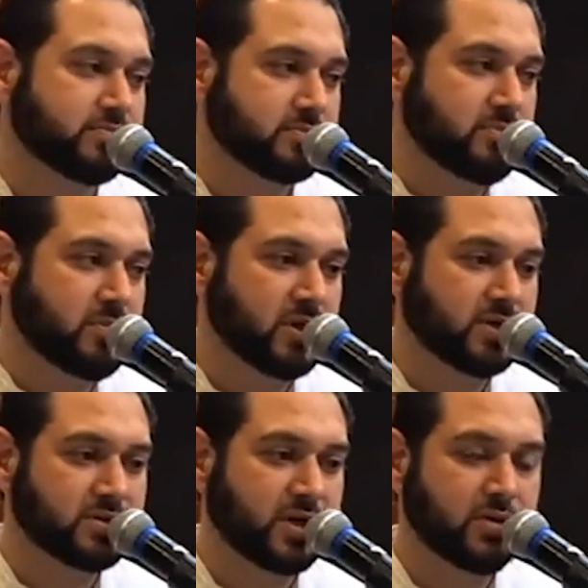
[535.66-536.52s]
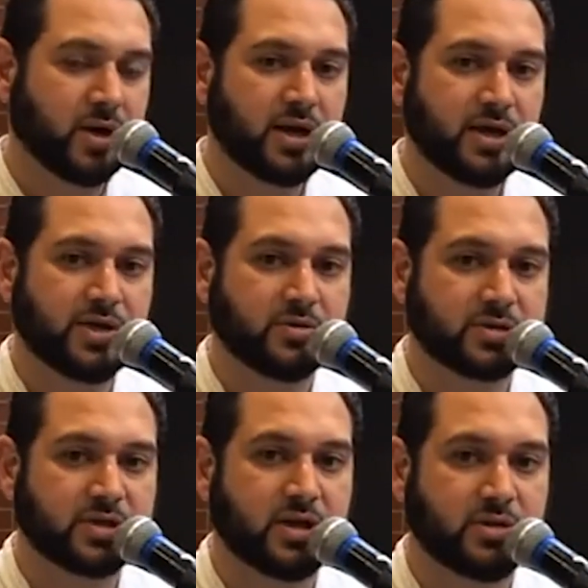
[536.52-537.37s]
alayhi wa
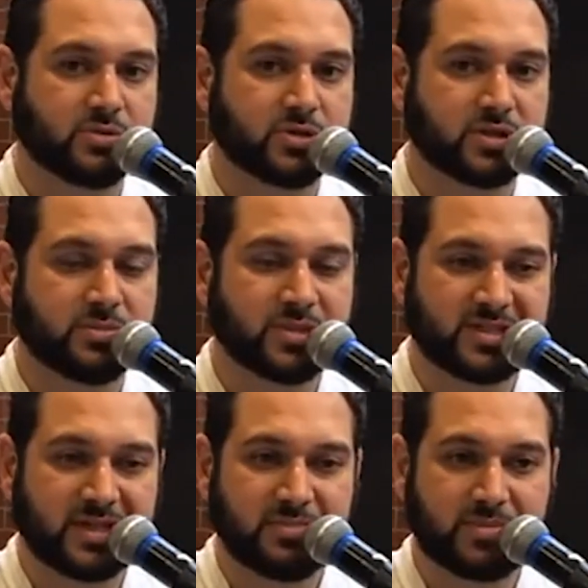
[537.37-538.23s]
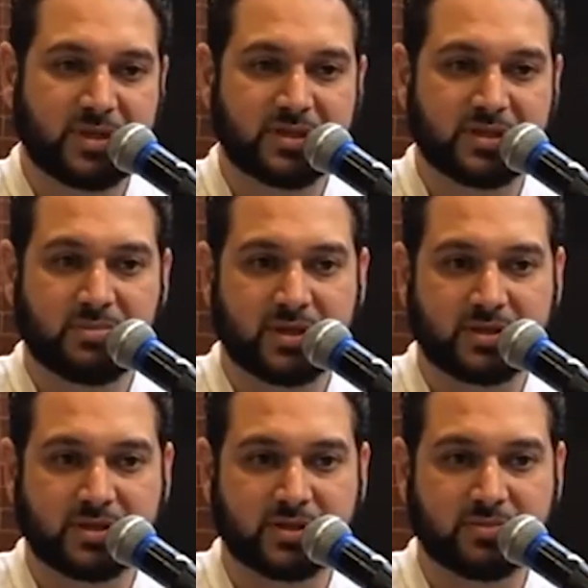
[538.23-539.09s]
sallimu taslima, send peace and
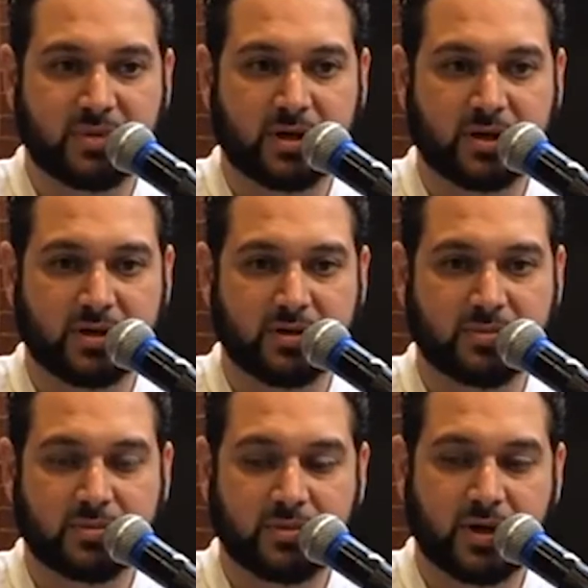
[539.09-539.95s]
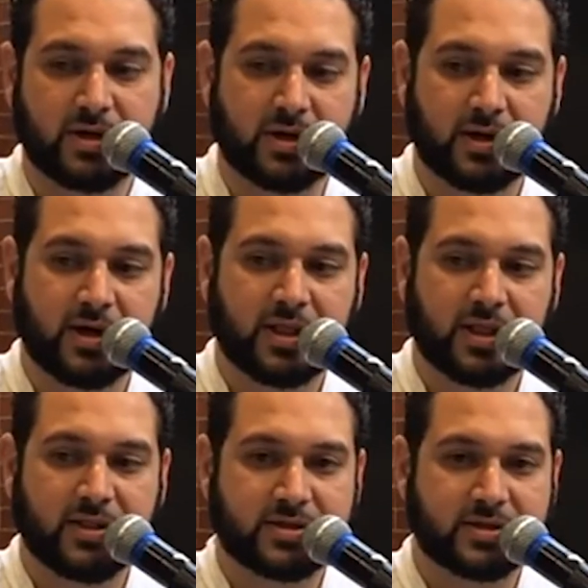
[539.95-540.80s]
blessings upon him, right?
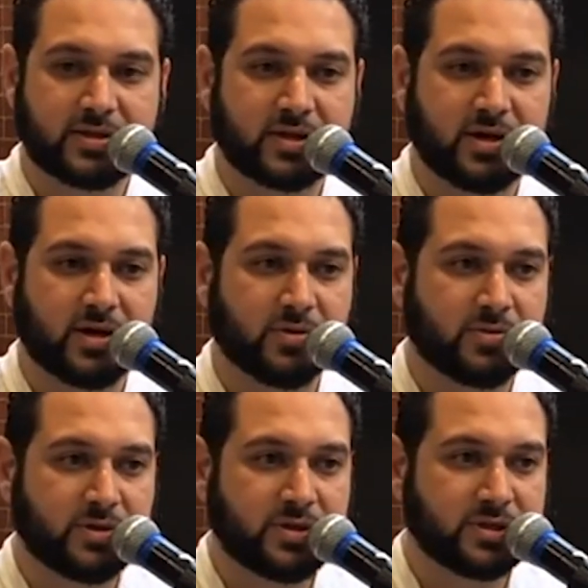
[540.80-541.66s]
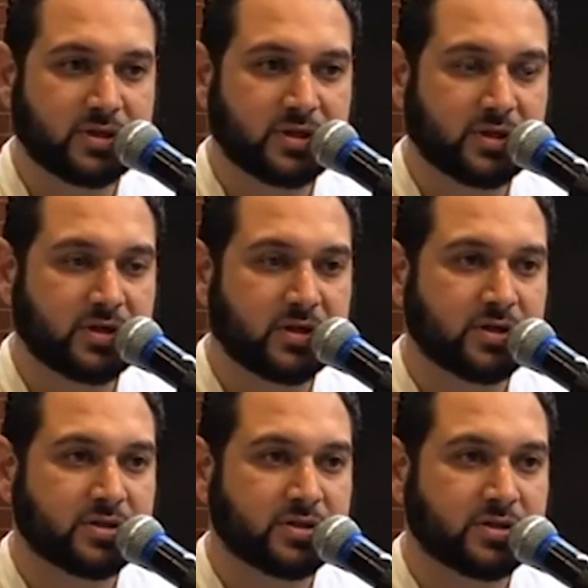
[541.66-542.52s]
This is a reason
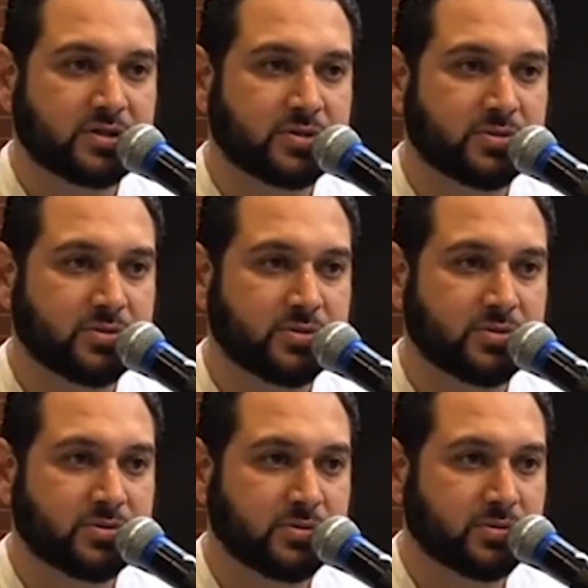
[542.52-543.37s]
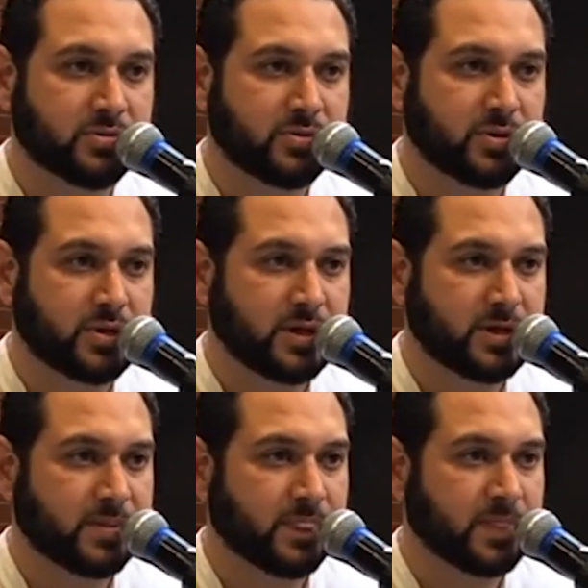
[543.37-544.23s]
to
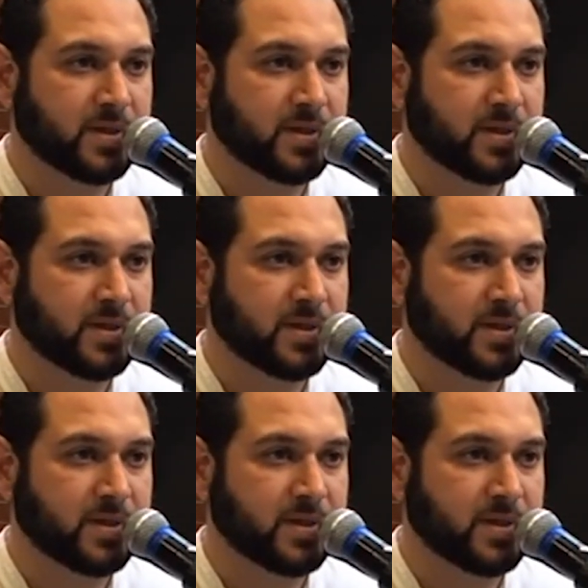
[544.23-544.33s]
get